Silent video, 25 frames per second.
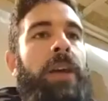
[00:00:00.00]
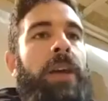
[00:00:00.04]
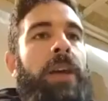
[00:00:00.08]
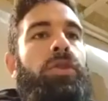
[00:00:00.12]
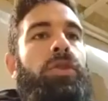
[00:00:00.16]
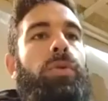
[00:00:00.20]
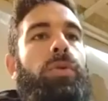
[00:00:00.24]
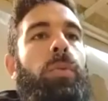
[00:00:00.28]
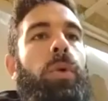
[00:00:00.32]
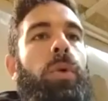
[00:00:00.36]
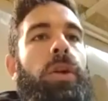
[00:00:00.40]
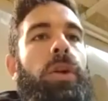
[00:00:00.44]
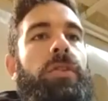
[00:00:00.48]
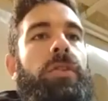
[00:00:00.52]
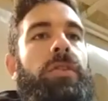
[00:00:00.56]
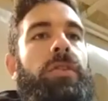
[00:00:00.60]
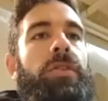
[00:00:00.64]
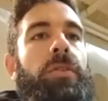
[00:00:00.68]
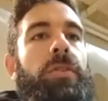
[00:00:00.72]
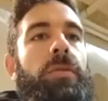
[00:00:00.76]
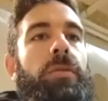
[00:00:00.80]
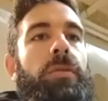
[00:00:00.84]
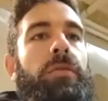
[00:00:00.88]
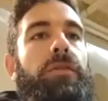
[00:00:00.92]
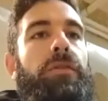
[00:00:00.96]
don't want
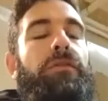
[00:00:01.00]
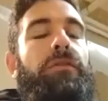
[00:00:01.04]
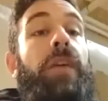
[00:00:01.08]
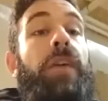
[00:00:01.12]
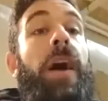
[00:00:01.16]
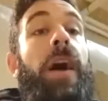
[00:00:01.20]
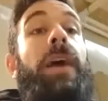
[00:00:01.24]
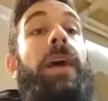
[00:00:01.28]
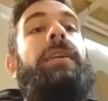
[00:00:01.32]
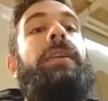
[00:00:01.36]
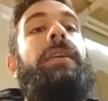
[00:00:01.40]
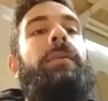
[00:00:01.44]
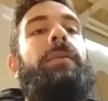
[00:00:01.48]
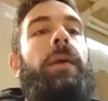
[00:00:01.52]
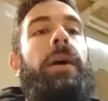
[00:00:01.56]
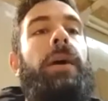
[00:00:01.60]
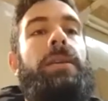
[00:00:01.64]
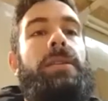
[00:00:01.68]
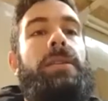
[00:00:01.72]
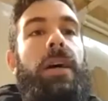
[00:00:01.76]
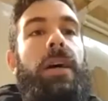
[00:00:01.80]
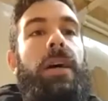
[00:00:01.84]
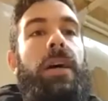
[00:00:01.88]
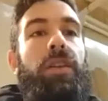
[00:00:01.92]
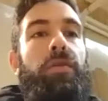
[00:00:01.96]
to find
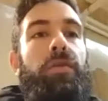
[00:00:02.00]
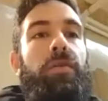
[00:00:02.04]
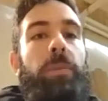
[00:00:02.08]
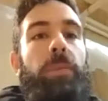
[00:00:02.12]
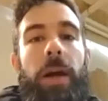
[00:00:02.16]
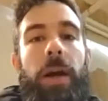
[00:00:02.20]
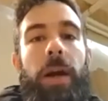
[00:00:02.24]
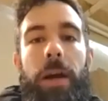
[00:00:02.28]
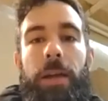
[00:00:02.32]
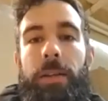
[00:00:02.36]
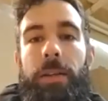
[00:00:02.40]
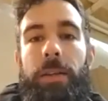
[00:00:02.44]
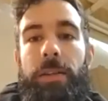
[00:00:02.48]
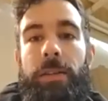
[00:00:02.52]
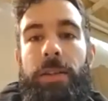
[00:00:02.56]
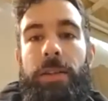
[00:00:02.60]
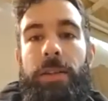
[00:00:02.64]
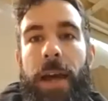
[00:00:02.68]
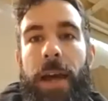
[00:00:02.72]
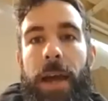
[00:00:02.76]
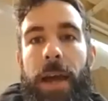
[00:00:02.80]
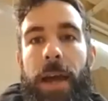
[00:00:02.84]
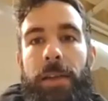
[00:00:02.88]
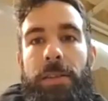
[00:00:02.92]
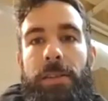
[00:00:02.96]
myself behind a
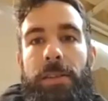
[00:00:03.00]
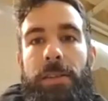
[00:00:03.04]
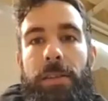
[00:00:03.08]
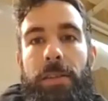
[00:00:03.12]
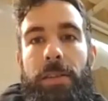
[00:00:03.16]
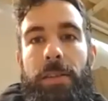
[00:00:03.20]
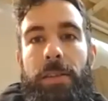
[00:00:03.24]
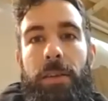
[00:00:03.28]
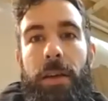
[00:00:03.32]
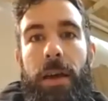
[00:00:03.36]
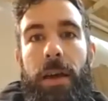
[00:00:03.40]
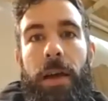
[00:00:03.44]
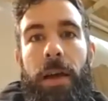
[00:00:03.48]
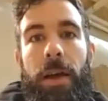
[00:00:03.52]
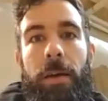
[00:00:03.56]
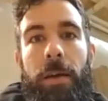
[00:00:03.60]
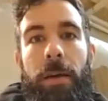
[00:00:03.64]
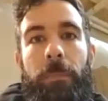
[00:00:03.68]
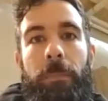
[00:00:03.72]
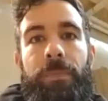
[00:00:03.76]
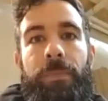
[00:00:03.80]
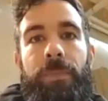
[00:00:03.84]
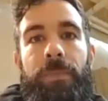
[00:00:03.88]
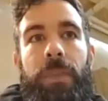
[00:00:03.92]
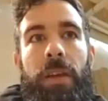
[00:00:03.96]
desk.
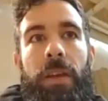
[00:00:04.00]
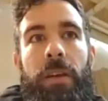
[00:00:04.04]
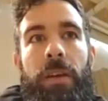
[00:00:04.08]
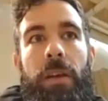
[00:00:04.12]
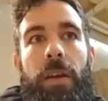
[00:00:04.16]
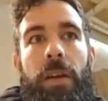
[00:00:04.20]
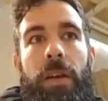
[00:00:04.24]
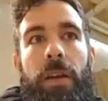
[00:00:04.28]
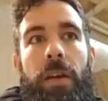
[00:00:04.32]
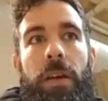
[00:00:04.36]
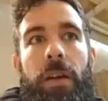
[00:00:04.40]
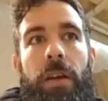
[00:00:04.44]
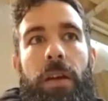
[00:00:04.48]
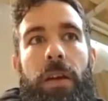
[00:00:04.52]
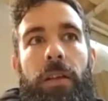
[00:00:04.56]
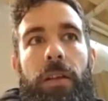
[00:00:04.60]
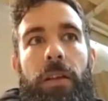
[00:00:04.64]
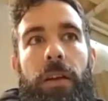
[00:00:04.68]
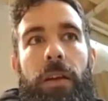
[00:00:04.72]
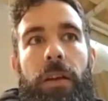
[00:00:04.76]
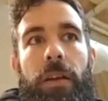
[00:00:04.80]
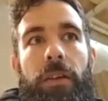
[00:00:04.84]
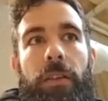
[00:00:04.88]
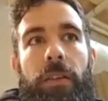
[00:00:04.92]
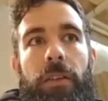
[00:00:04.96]
Um,
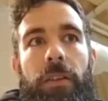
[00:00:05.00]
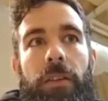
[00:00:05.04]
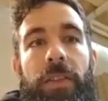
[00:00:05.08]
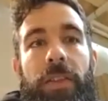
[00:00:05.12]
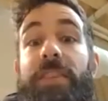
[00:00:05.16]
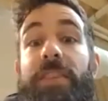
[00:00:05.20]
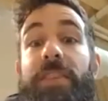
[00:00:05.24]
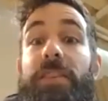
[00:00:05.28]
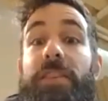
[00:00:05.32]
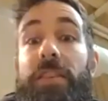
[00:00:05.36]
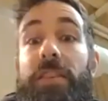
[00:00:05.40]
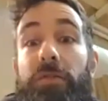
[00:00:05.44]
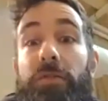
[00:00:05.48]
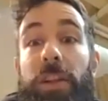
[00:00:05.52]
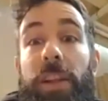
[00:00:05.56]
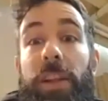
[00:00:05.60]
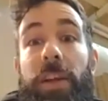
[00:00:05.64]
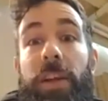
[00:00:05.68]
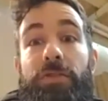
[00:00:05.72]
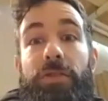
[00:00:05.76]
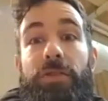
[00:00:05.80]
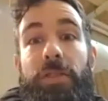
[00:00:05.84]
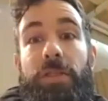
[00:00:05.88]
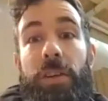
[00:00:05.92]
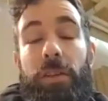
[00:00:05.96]
this is the really
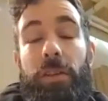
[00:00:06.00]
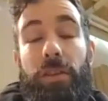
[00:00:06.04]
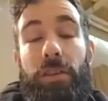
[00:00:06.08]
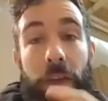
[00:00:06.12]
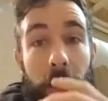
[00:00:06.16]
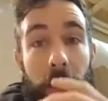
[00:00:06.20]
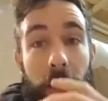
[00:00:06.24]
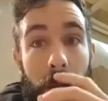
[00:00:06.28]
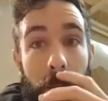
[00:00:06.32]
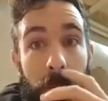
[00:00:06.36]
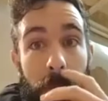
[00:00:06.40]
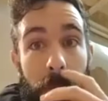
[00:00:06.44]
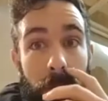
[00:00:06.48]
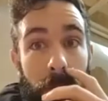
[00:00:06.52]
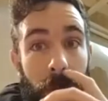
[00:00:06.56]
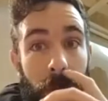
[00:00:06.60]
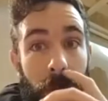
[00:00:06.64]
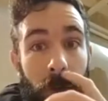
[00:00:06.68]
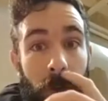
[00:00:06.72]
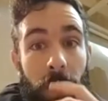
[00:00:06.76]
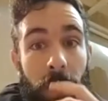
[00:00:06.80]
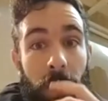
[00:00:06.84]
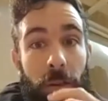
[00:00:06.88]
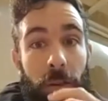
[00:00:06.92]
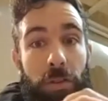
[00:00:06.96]
interesting thing about
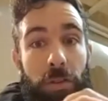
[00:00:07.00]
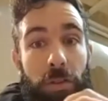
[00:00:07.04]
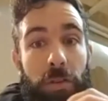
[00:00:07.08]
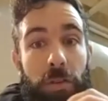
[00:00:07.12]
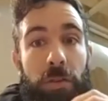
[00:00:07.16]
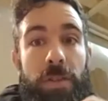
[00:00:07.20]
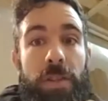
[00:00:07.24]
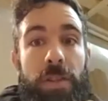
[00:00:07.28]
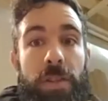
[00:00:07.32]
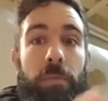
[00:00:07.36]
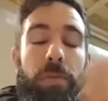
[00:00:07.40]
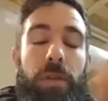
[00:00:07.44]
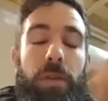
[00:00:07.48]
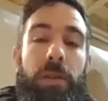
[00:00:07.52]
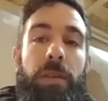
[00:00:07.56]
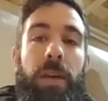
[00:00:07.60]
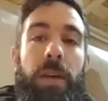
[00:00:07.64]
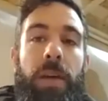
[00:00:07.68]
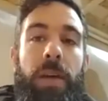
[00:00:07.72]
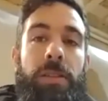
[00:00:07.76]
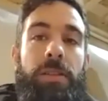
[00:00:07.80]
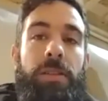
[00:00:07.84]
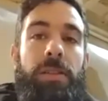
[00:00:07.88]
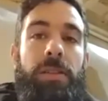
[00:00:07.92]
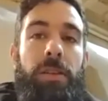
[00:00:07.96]
going through something
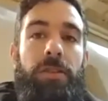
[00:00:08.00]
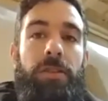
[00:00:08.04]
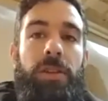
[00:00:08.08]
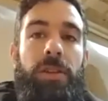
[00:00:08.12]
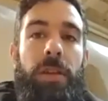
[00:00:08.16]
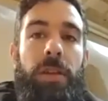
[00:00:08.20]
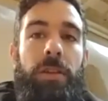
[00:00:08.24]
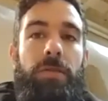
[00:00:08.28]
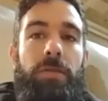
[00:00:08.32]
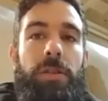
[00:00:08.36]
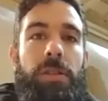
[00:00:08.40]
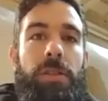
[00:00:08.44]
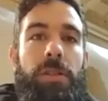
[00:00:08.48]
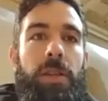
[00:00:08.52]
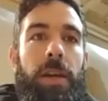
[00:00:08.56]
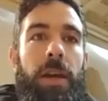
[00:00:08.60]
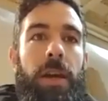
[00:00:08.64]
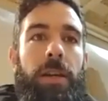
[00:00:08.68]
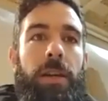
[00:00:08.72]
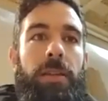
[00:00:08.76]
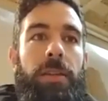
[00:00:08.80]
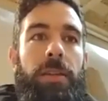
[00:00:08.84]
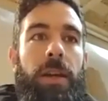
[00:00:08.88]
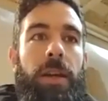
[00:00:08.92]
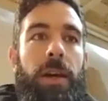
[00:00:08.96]
that is such an interesting
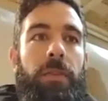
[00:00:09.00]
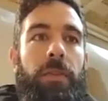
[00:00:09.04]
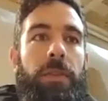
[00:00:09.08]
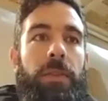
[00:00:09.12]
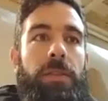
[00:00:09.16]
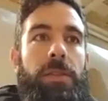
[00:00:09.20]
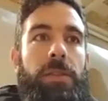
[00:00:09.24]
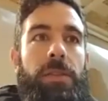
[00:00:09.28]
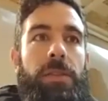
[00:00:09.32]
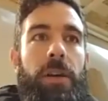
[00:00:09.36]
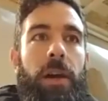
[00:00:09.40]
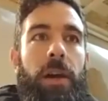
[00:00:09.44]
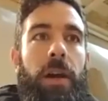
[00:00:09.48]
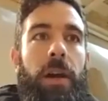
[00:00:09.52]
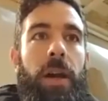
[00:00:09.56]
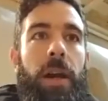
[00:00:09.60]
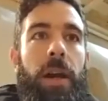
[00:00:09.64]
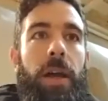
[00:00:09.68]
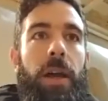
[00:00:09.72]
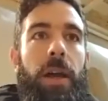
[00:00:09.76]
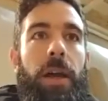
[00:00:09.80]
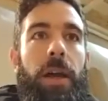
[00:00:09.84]
idea at the start